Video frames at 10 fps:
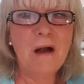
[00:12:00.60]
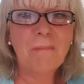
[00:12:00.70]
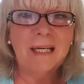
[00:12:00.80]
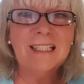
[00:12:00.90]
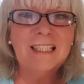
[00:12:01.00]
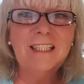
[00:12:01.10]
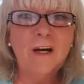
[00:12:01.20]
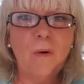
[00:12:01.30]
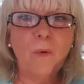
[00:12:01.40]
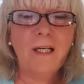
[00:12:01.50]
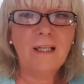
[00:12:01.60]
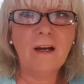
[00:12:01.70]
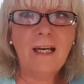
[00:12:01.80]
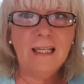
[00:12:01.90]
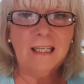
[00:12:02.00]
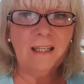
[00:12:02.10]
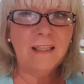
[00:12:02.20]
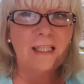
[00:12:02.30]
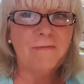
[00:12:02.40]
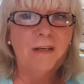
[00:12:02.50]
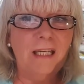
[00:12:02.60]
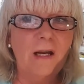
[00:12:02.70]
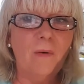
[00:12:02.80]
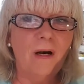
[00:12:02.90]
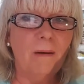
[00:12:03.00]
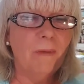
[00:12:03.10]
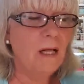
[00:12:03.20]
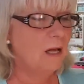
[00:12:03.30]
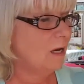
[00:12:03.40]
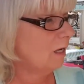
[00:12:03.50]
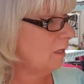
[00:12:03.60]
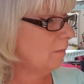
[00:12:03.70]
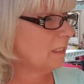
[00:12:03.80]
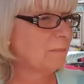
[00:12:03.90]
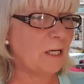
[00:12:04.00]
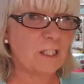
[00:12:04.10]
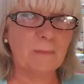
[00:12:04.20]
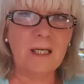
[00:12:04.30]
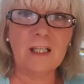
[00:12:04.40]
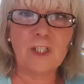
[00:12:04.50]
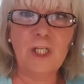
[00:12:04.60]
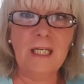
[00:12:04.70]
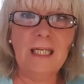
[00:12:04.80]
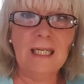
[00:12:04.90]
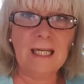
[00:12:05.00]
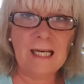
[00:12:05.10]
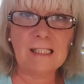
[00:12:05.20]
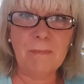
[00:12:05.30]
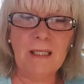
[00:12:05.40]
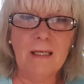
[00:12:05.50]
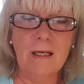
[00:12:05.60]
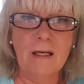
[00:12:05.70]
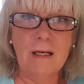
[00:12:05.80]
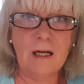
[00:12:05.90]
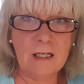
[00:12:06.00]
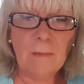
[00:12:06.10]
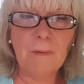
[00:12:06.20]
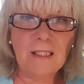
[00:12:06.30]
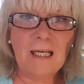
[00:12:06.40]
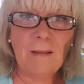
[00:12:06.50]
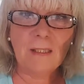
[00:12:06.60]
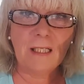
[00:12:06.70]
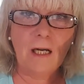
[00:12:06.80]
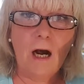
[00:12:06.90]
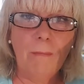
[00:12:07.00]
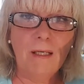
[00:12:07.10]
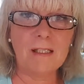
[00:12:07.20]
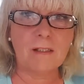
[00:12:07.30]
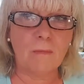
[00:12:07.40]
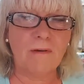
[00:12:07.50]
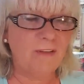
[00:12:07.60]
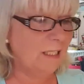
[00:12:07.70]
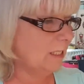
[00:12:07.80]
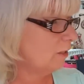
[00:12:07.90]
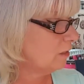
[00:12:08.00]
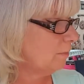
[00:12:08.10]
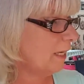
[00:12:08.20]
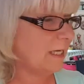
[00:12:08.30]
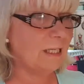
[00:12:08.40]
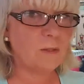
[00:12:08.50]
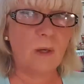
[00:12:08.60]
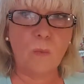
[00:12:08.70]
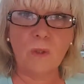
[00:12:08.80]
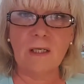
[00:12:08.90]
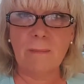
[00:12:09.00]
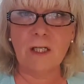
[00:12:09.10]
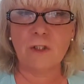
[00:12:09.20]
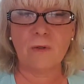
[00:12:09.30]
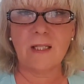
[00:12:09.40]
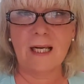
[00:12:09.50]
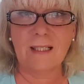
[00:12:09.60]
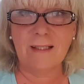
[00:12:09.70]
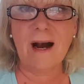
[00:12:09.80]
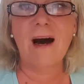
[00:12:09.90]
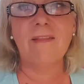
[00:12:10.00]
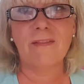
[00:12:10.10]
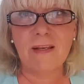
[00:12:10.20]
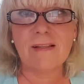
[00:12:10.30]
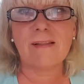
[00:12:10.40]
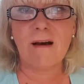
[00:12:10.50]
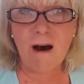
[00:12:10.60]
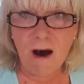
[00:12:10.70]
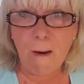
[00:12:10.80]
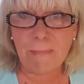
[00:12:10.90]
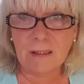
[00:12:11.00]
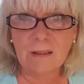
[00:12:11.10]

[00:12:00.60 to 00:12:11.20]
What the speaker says: But I did know I wanted to go ahead and get this video up, especially because Jeannie had asked me a couple of times in comments on my videos about it. So I wanted to make sure that I got this up.